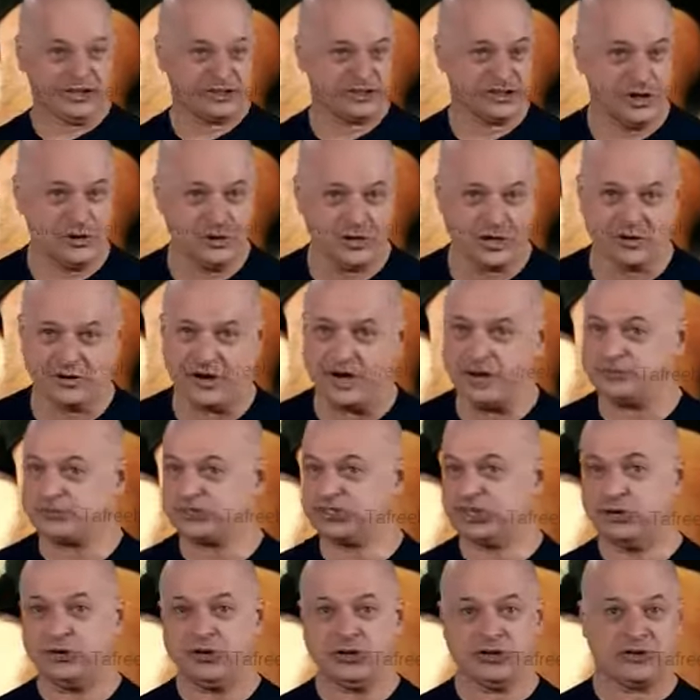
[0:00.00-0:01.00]
sonogram.
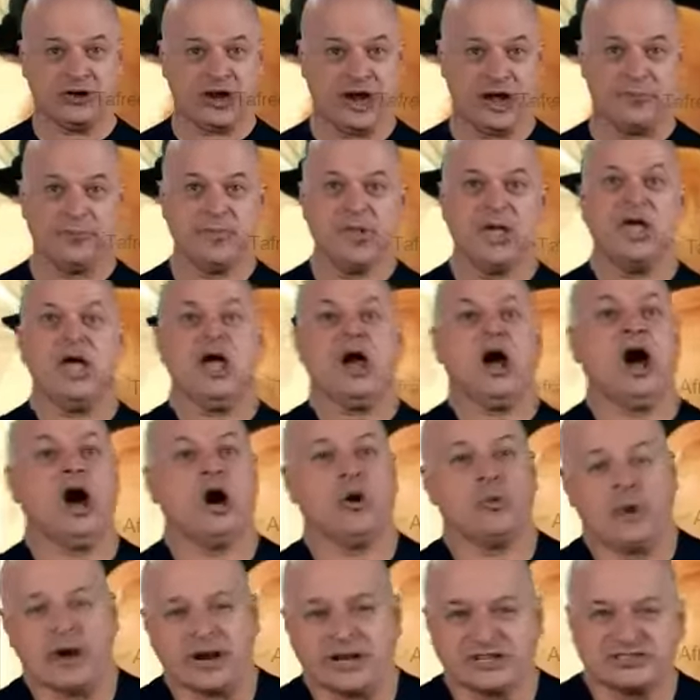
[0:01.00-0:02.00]
Oh,
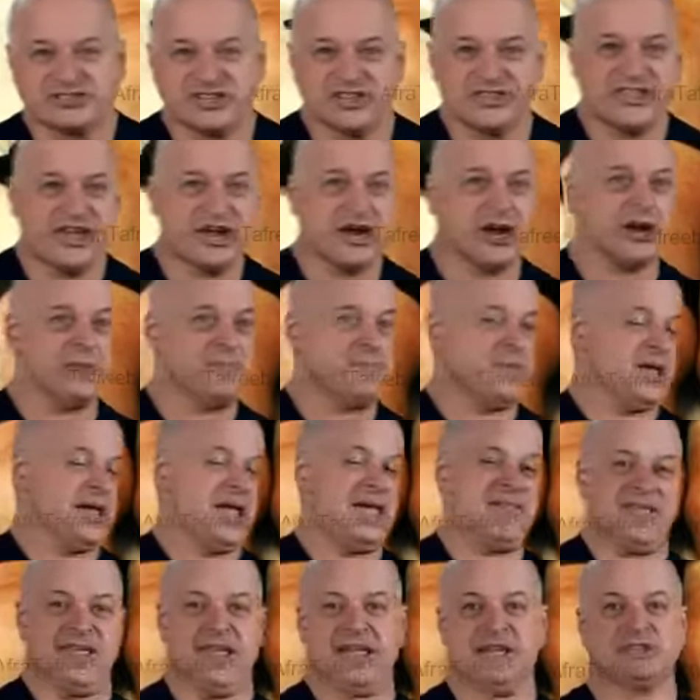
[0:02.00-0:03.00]
what is the therapy? And
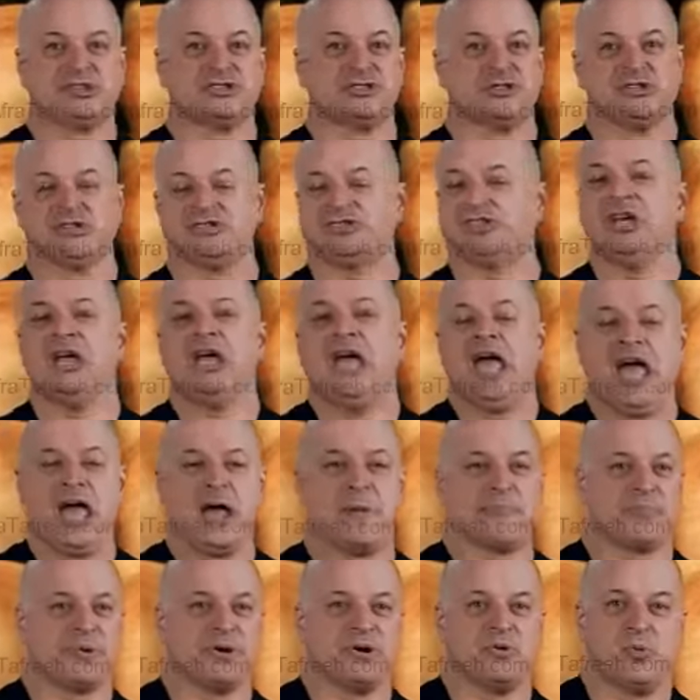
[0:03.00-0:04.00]
the answer is
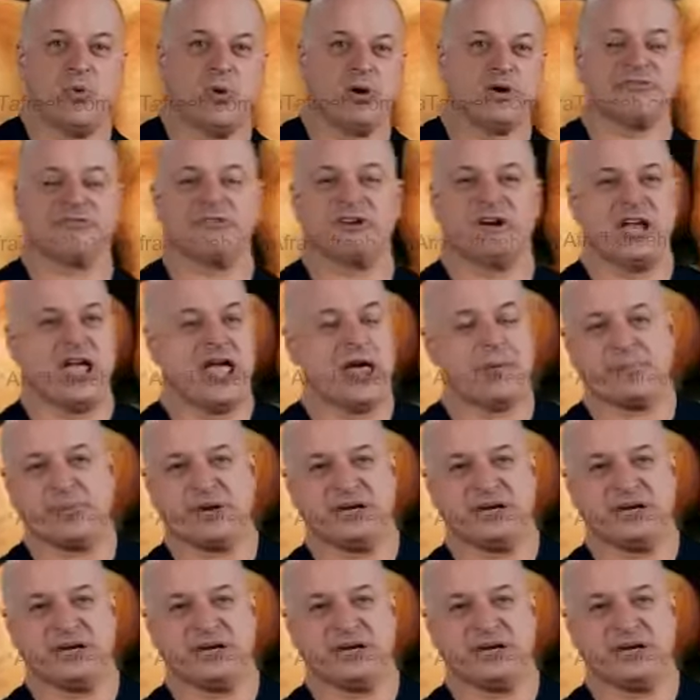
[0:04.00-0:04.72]
heparin, warfarin, heparin,